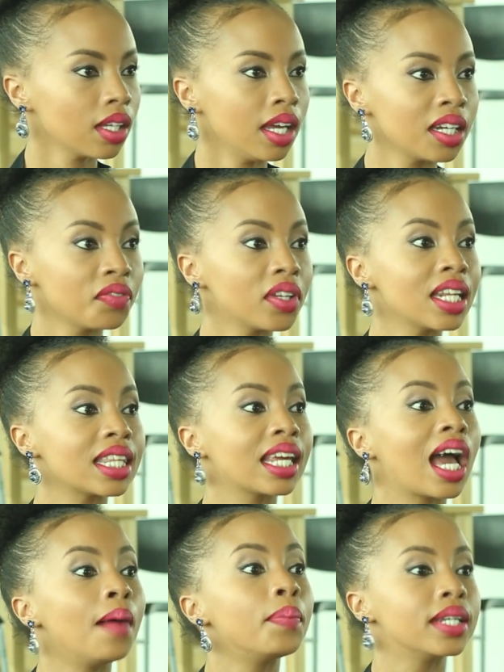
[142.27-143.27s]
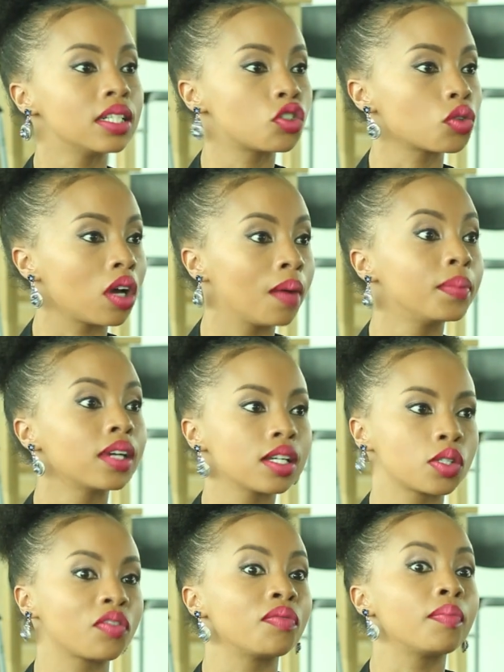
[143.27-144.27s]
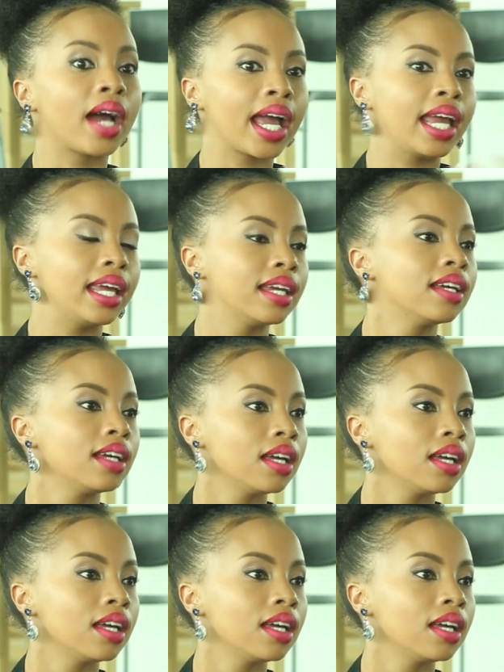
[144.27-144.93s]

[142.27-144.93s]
and if anything happened to her because of my